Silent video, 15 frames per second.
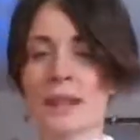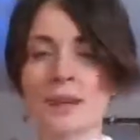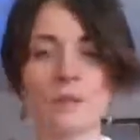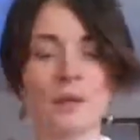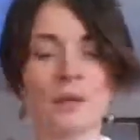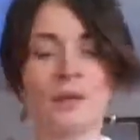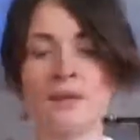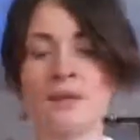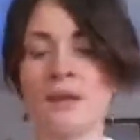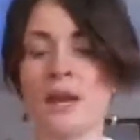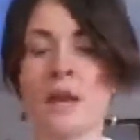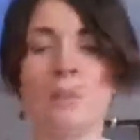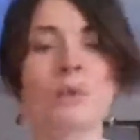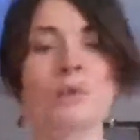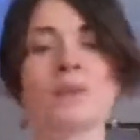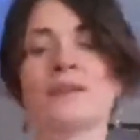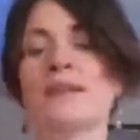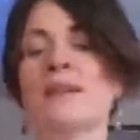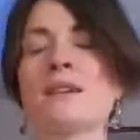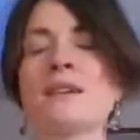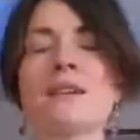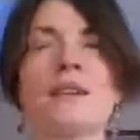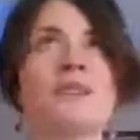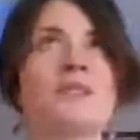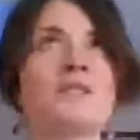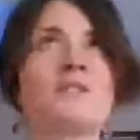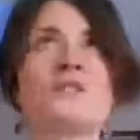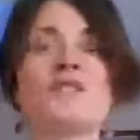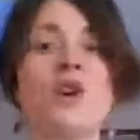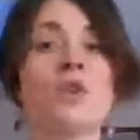Capricorn is
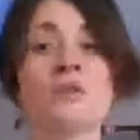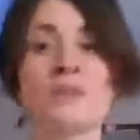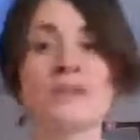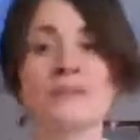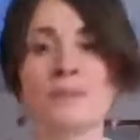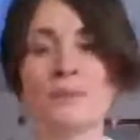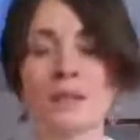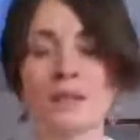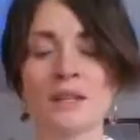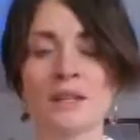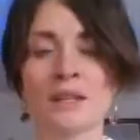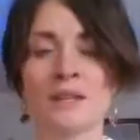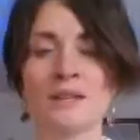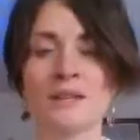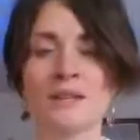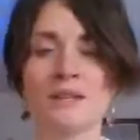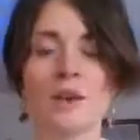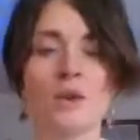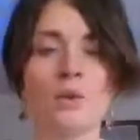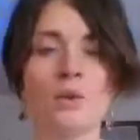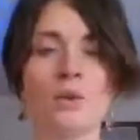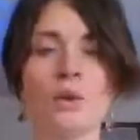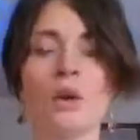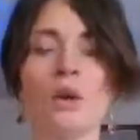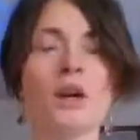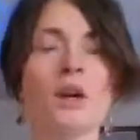so disciplined and so